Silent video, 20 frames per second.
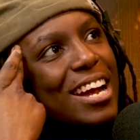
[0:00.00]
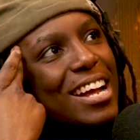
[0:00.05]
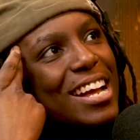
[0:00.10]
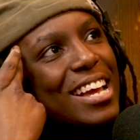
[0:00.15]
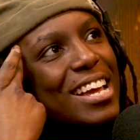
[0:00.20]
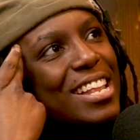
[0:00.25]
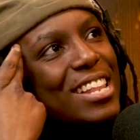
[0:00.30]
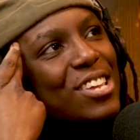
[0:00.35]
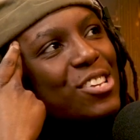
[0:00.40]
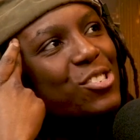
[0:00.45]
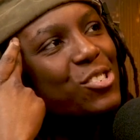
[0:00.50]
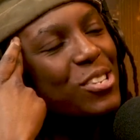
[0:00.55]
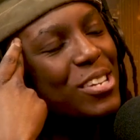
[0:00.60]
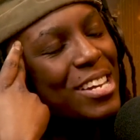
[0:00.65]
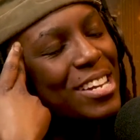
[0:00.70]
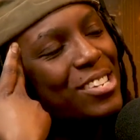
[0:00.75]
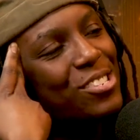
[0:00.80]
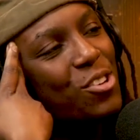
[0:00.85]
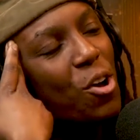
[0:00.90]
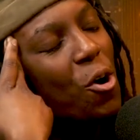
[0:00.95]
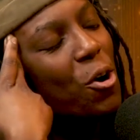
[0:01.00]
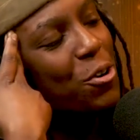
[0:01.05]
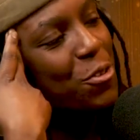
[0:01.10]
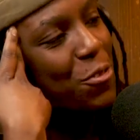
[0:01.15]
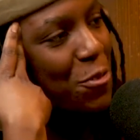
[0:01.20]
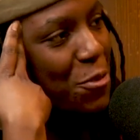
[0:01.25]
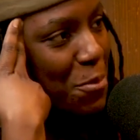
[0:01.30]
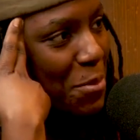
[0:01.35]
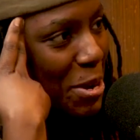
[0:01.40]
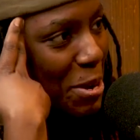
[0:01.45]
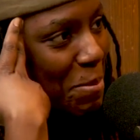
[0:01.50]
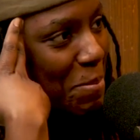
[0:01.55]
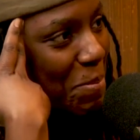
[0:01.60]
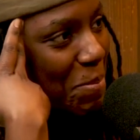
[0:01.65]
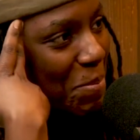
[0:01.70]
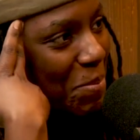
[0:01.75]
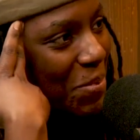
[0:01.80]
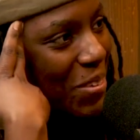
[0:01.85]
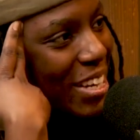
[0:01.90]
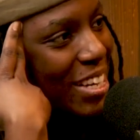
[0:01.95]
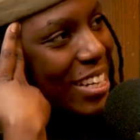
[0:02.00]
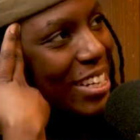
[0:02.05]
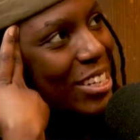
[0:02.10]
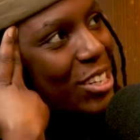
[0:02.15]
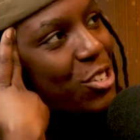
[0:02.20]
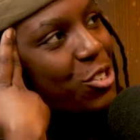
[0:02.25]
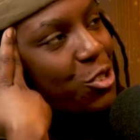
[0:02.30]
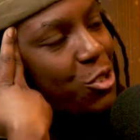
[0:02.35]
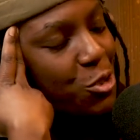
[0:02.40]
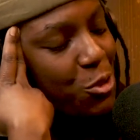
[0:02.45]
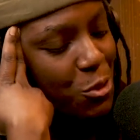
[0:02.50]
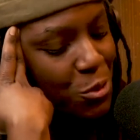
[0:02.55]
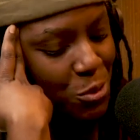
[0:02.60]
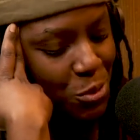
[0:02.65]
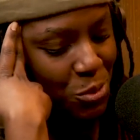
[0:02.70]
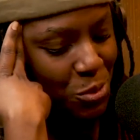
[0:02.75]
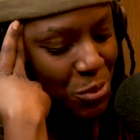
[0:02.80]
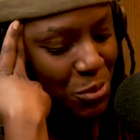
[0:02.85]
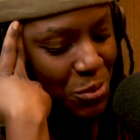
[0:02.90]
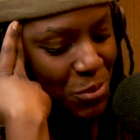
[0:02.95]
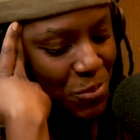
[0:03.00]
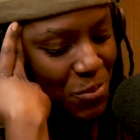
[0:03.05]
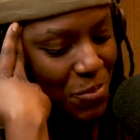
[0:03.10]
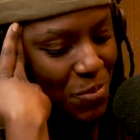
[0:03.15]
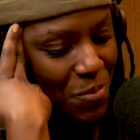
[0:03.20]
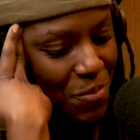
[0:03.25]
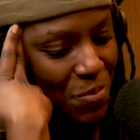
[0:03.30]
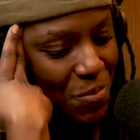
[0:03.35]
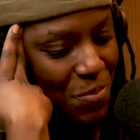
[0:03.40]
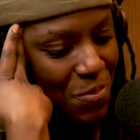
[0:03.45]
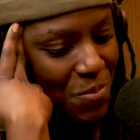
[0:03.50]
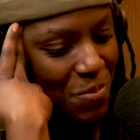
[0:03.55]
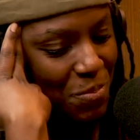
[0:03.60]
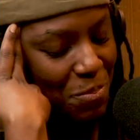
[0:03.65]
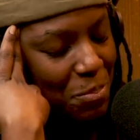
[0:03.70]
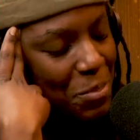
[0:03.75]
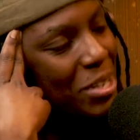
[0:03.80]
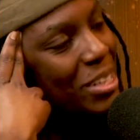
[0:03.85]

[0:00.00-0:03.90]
It's hard for me to be